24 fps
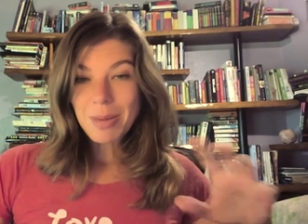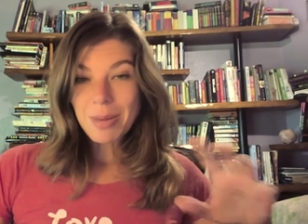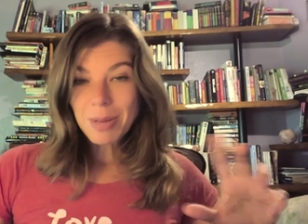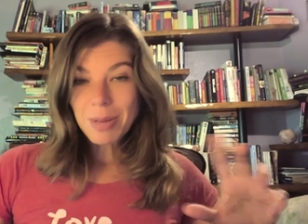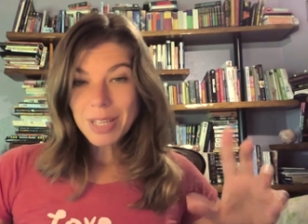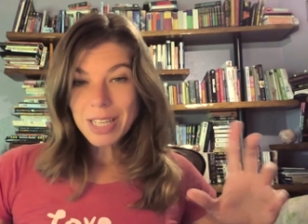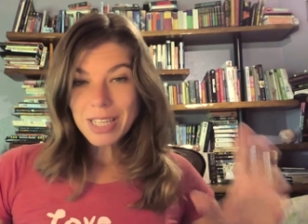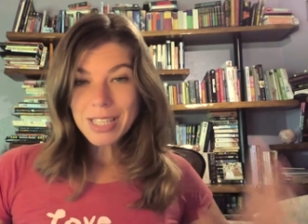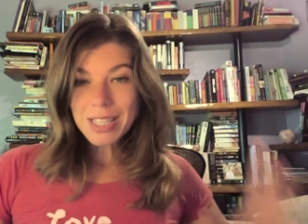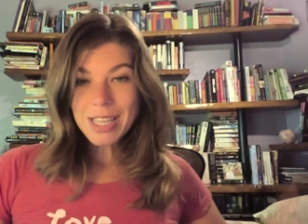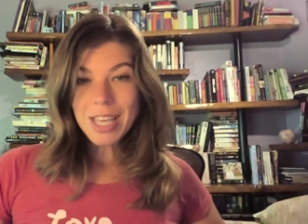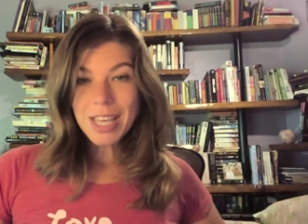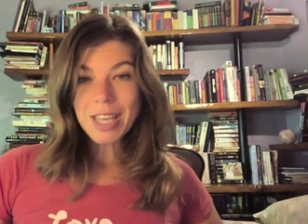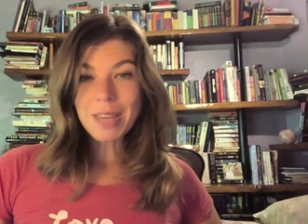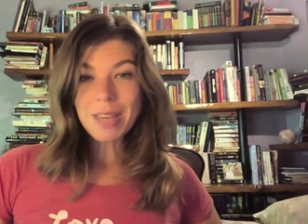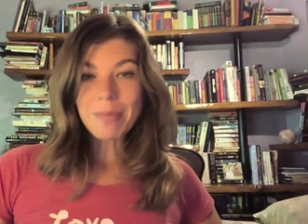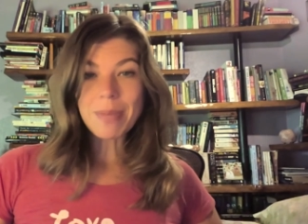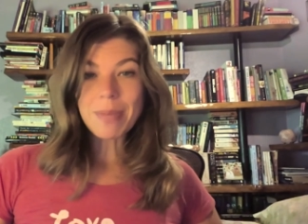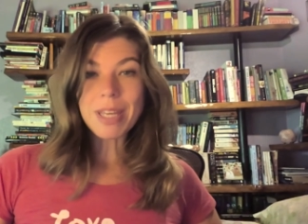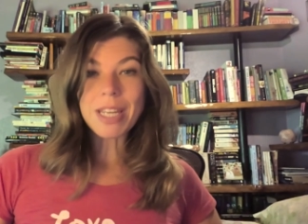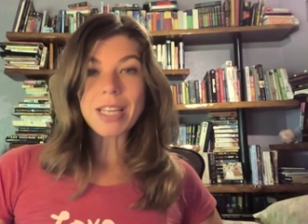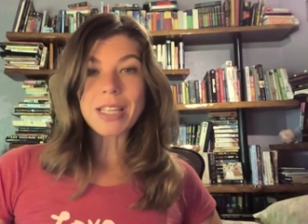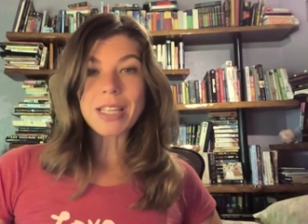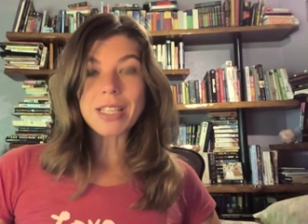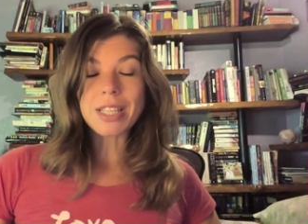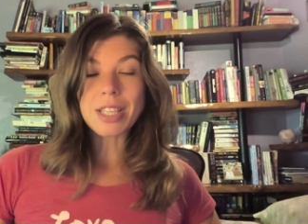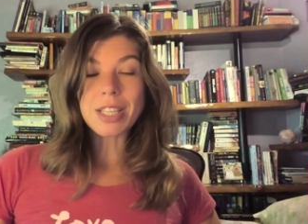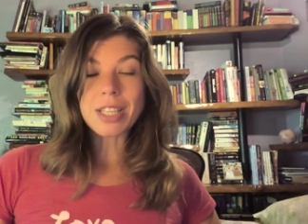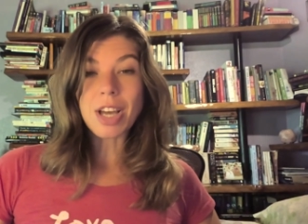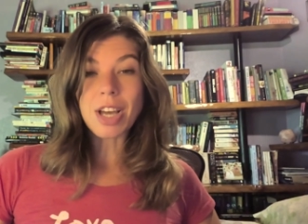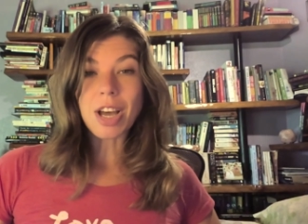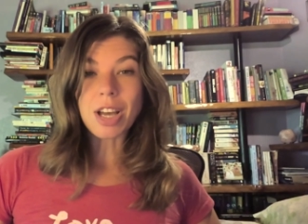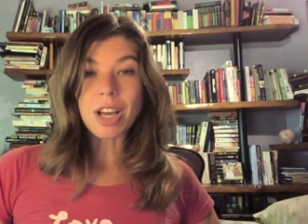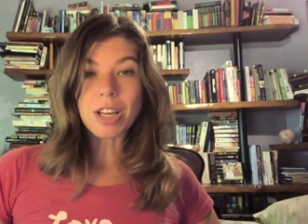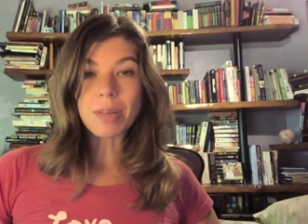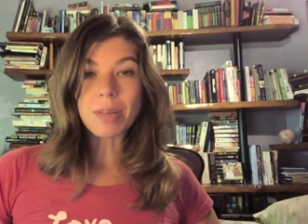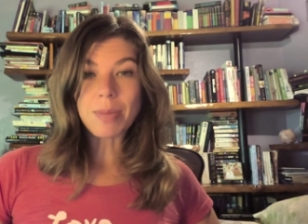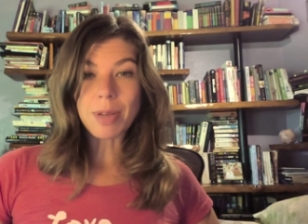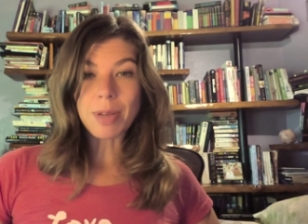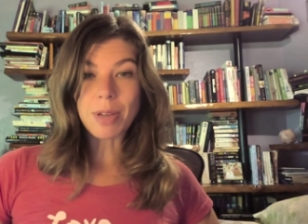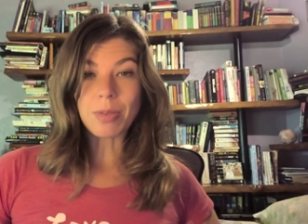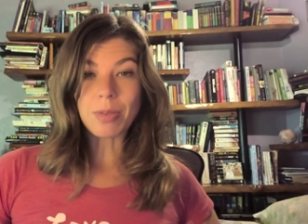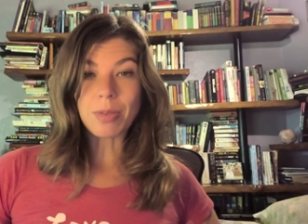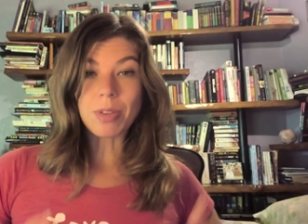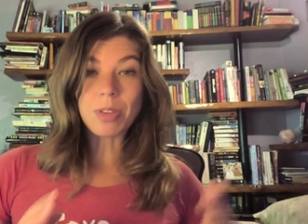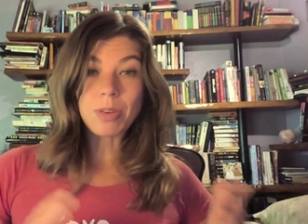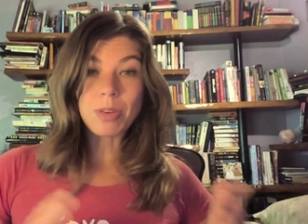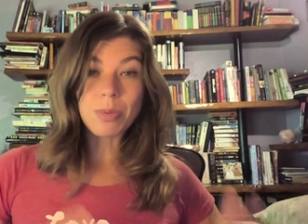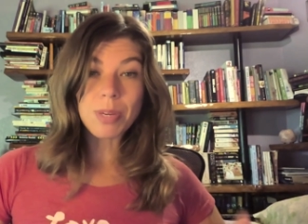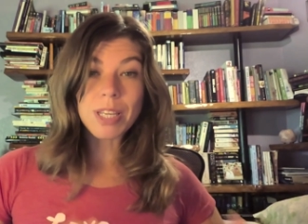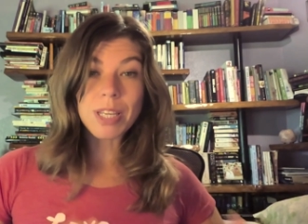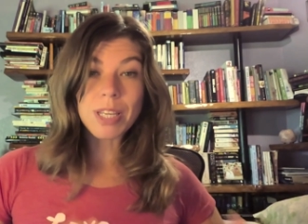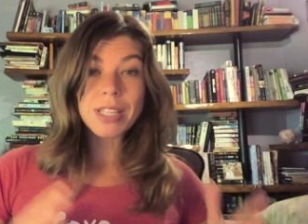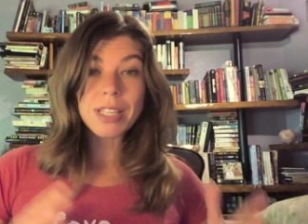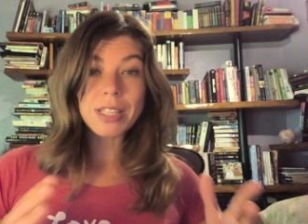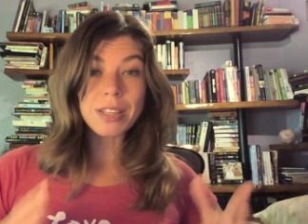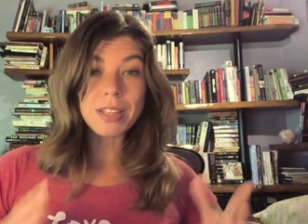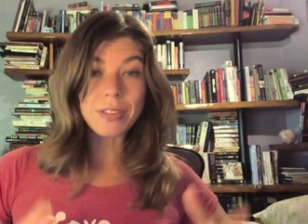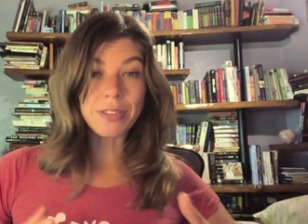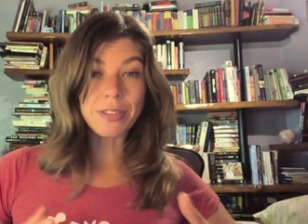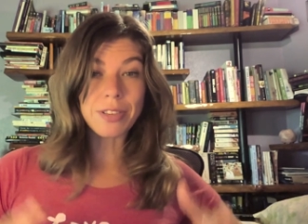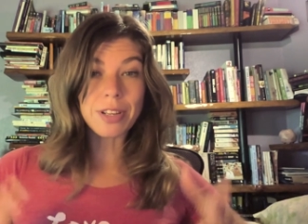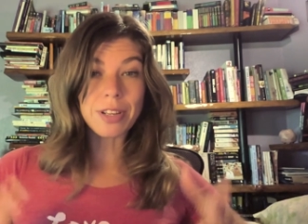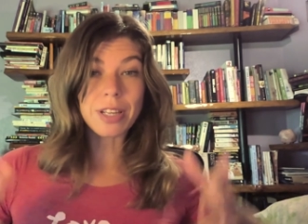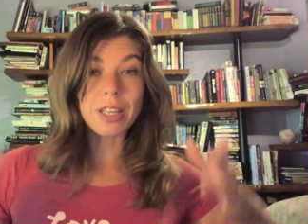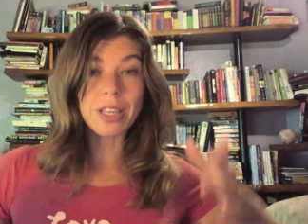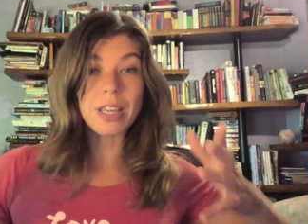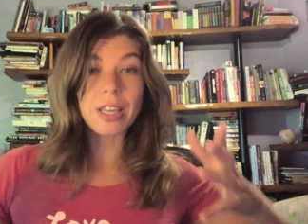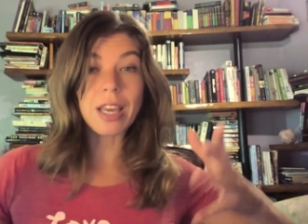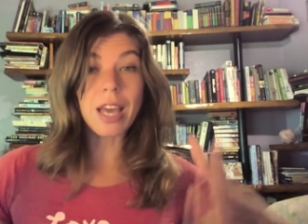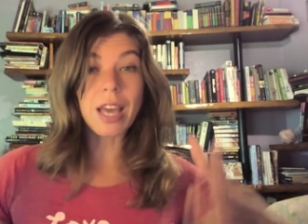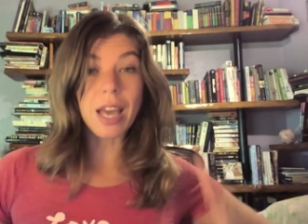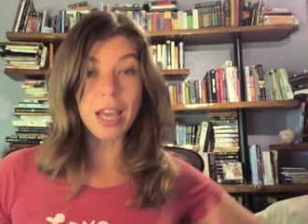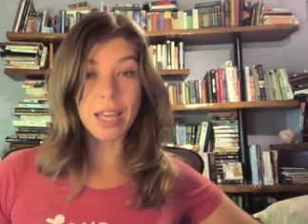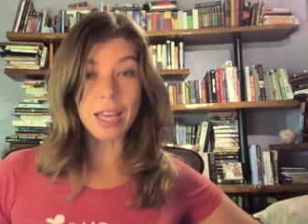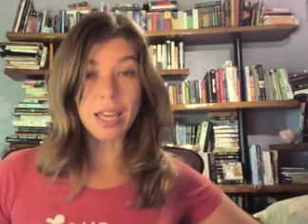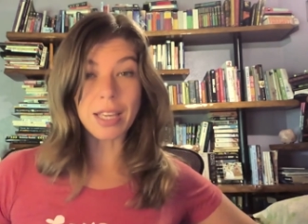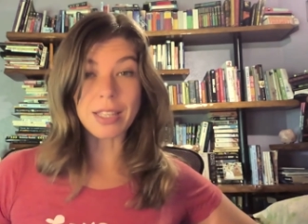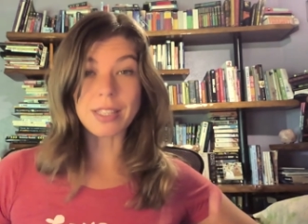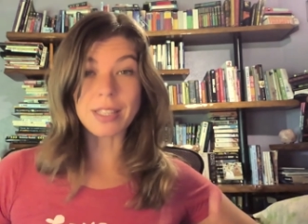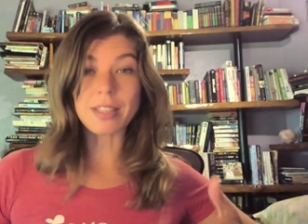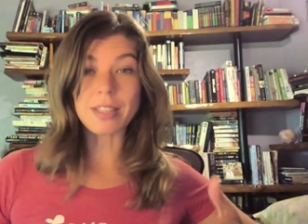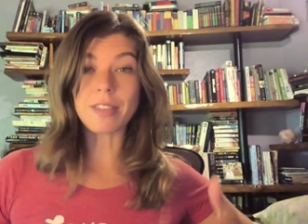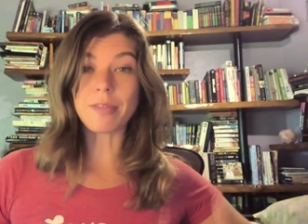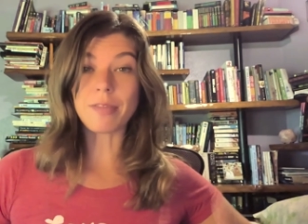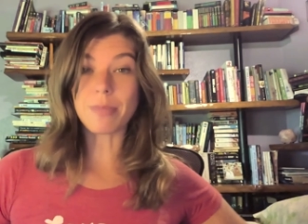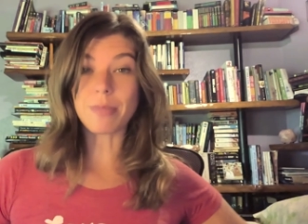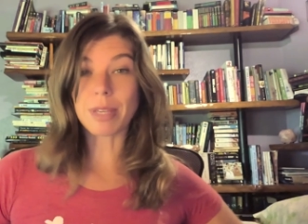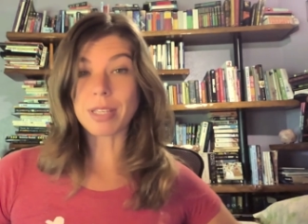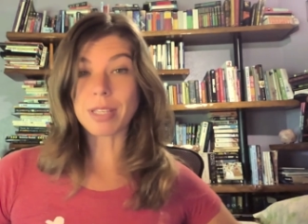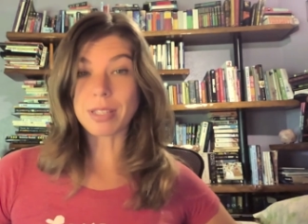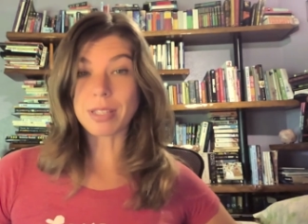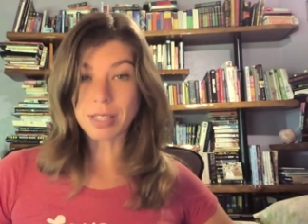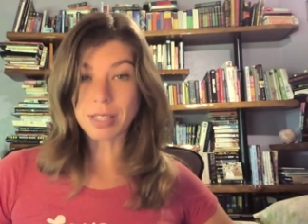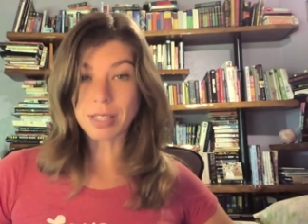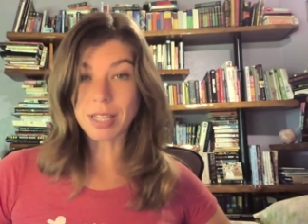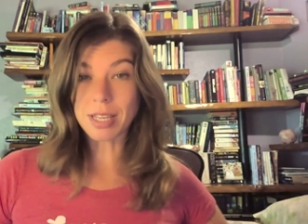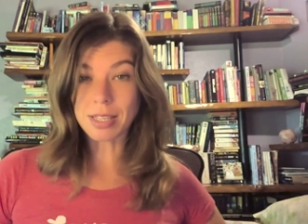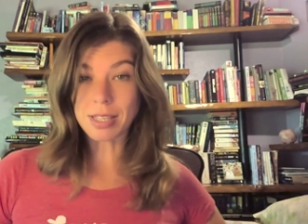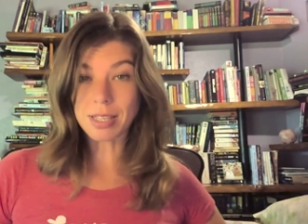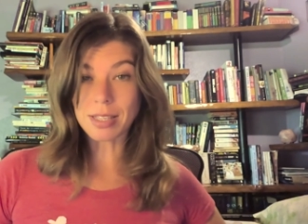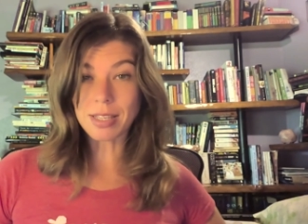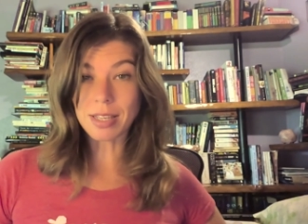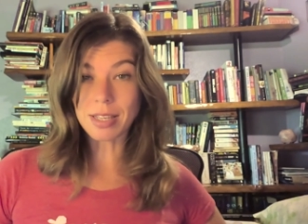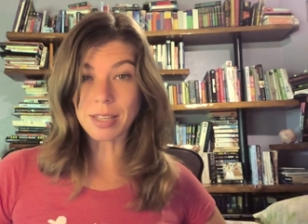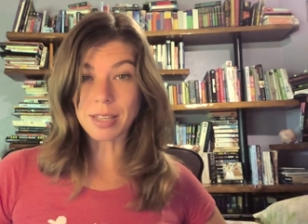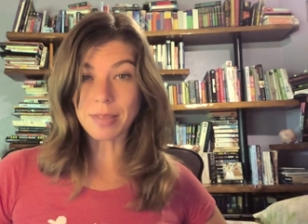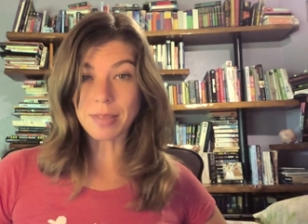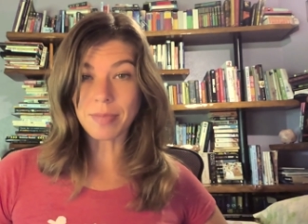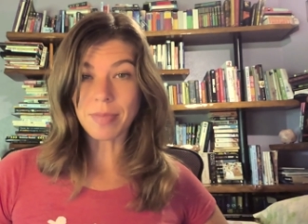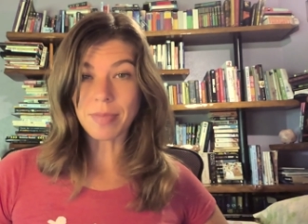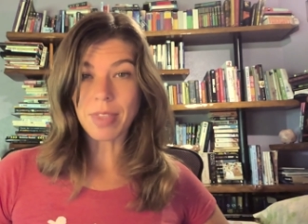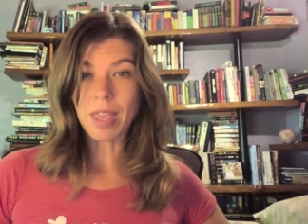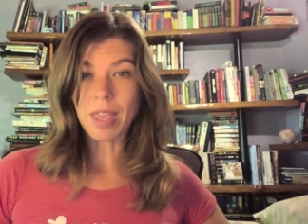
Today, we're going to take a minute to talk about three different kinds of muscle testing.